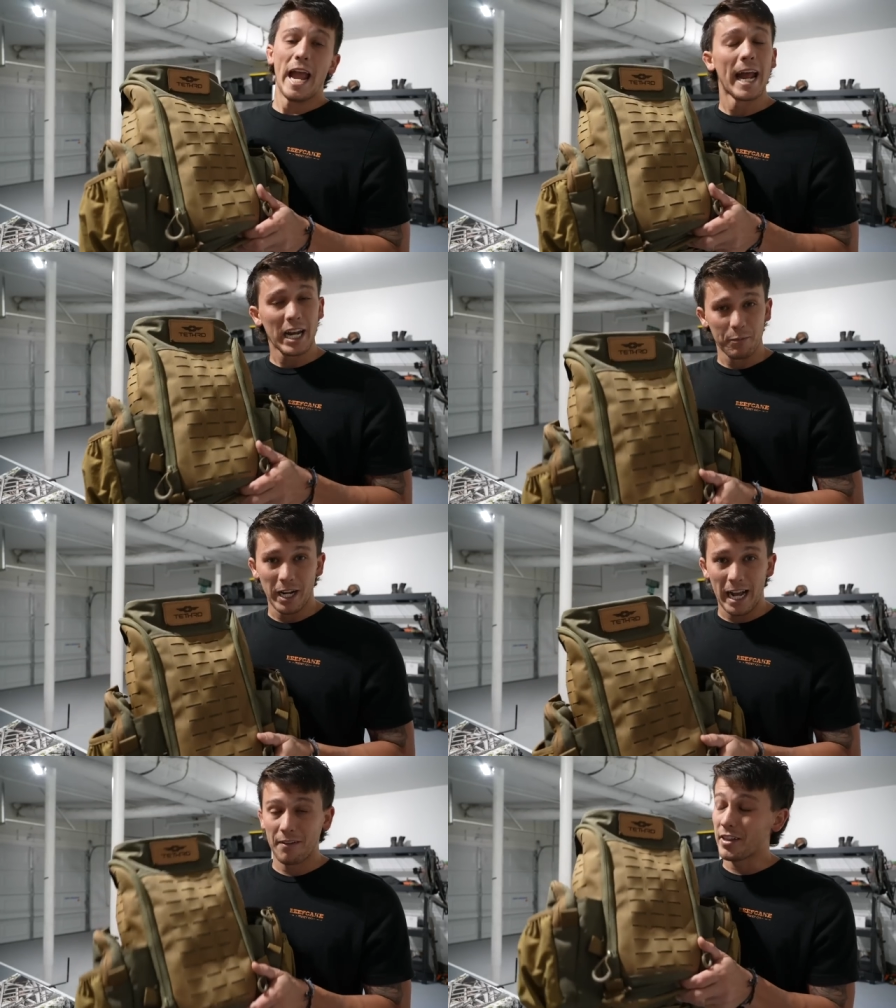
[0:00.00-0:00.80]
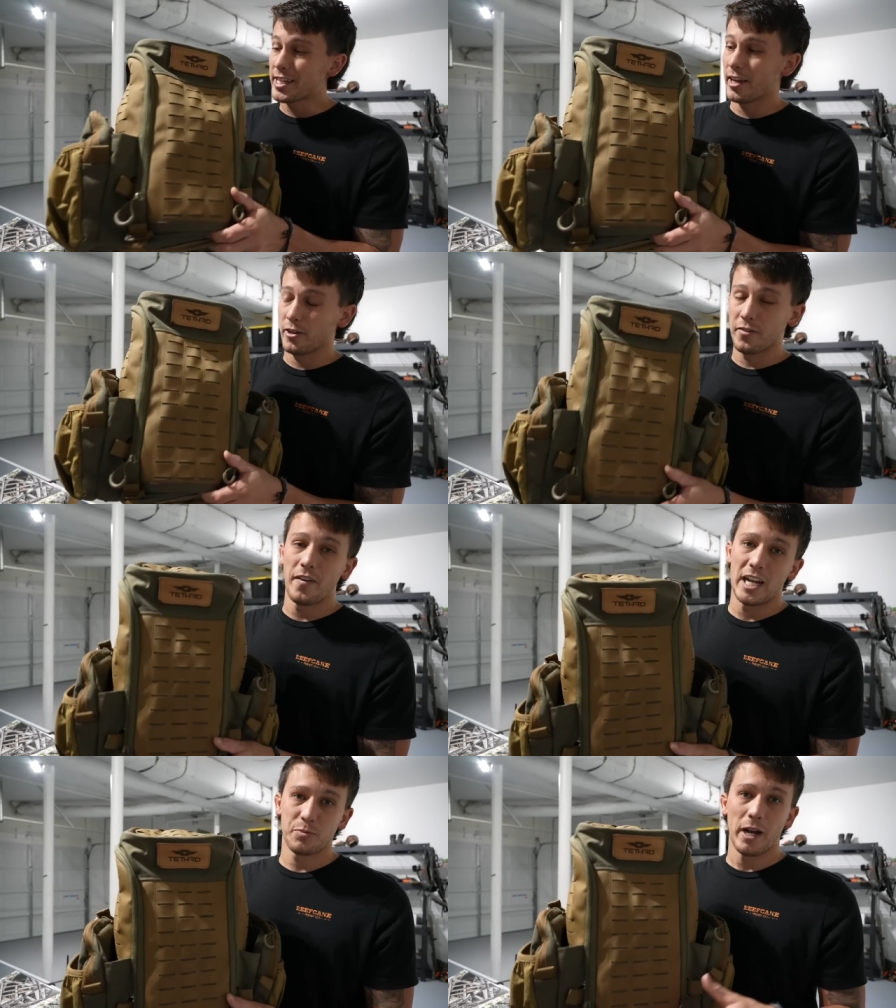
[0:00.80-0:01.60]
And I'm gonna have the Tethrd
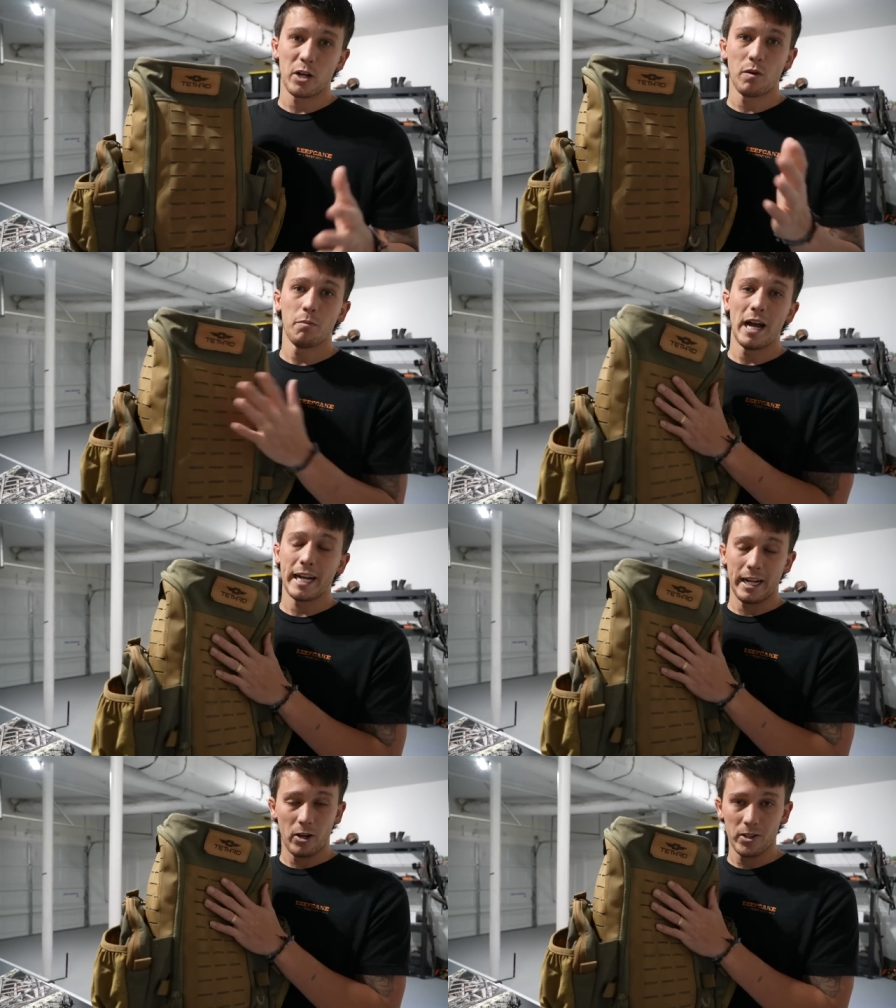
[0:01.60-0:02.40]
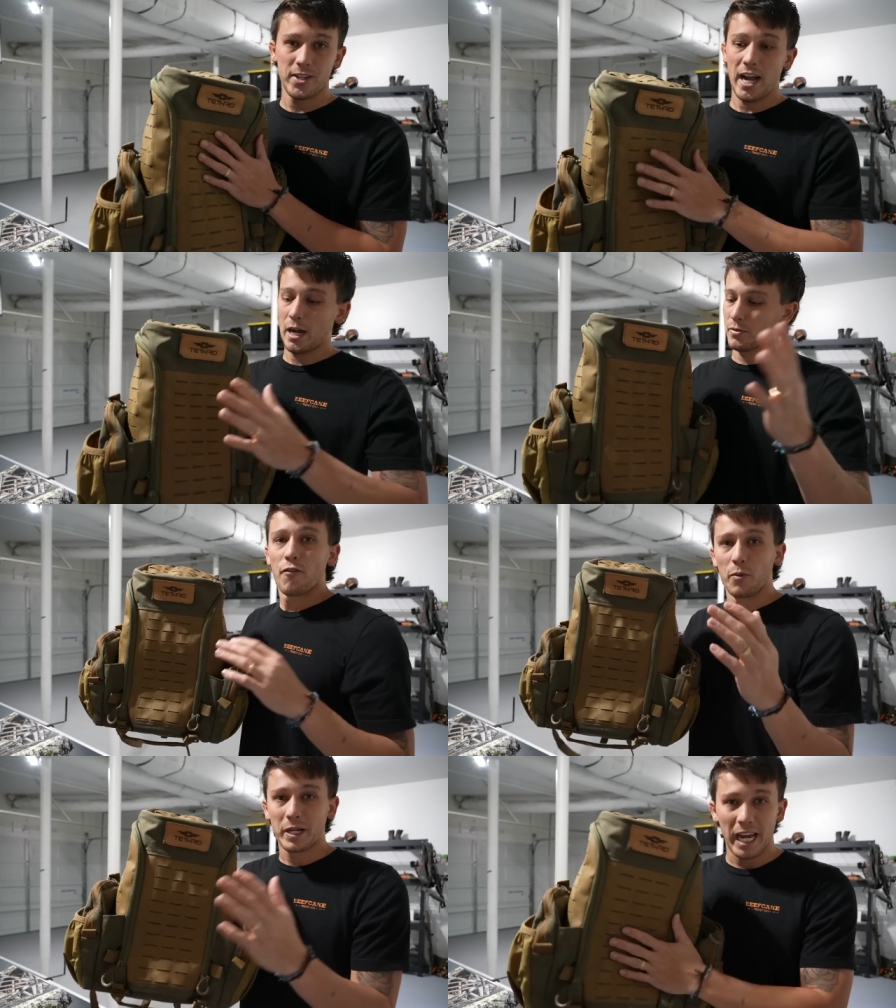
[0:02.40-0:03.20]
fast pack on my back at all times,
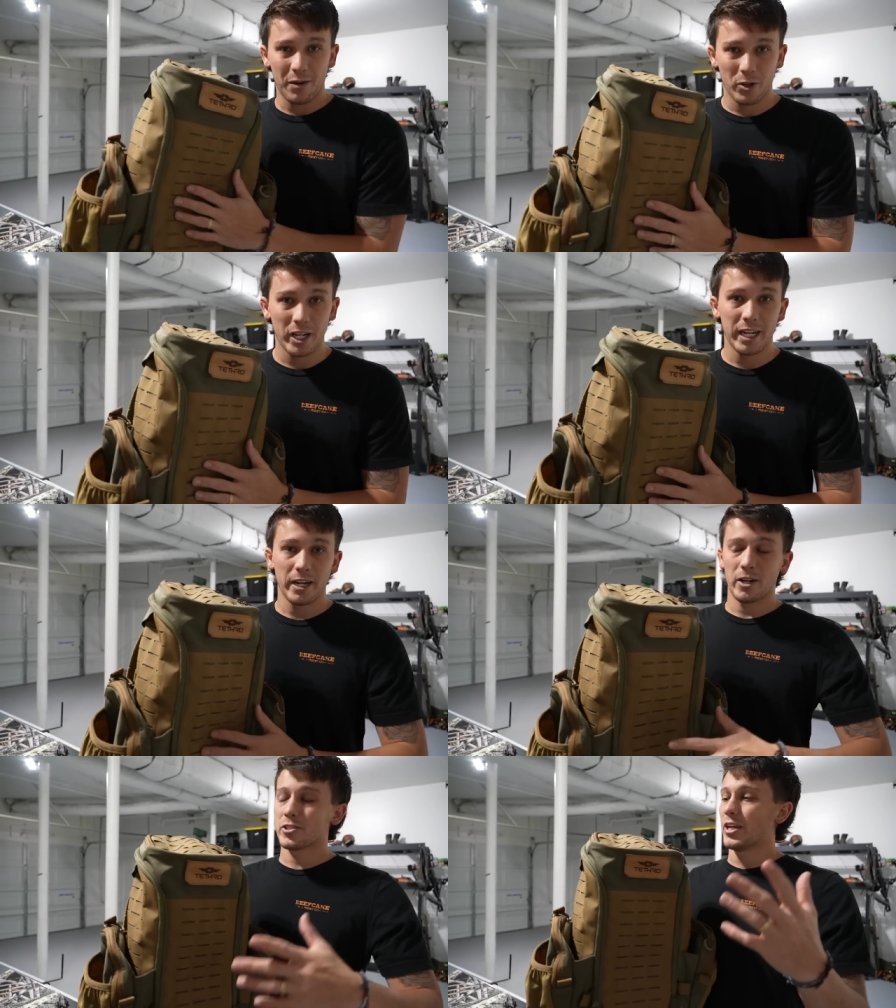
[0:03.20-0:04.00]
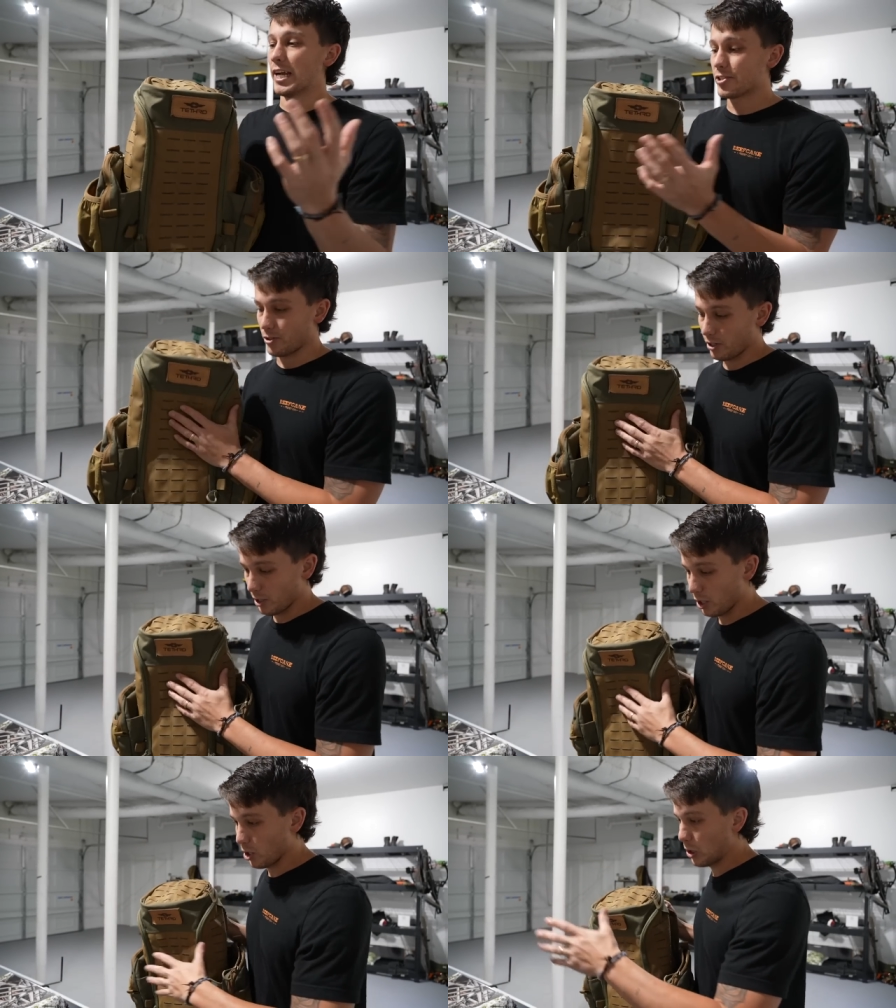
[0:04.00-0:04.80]
from camera gear to extra
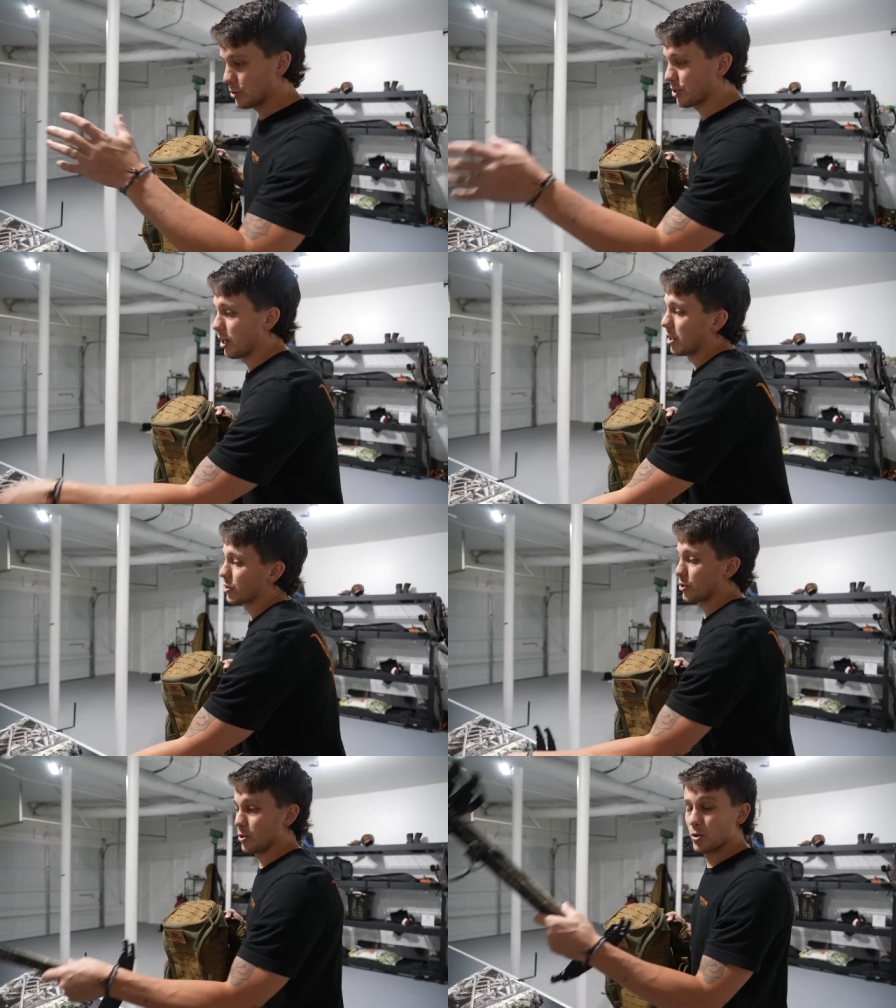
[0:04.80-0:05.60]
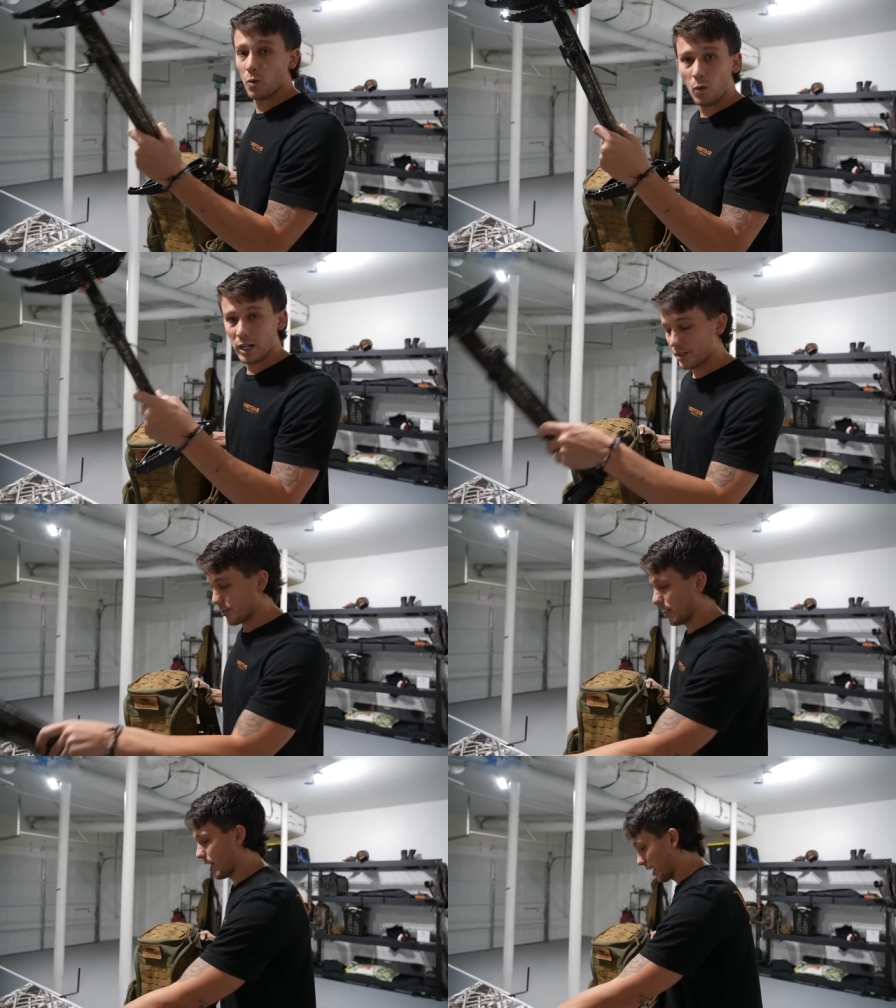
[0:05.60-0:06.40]
clothes, to the one
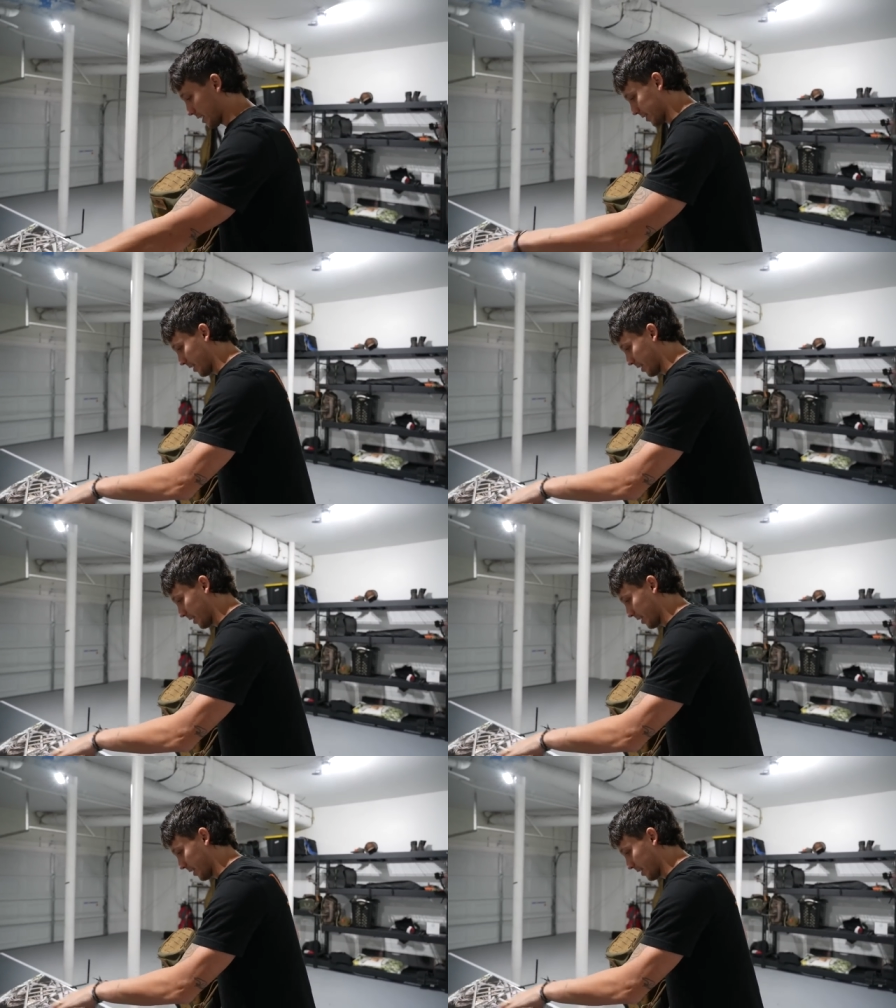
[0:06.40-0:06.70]
sticks,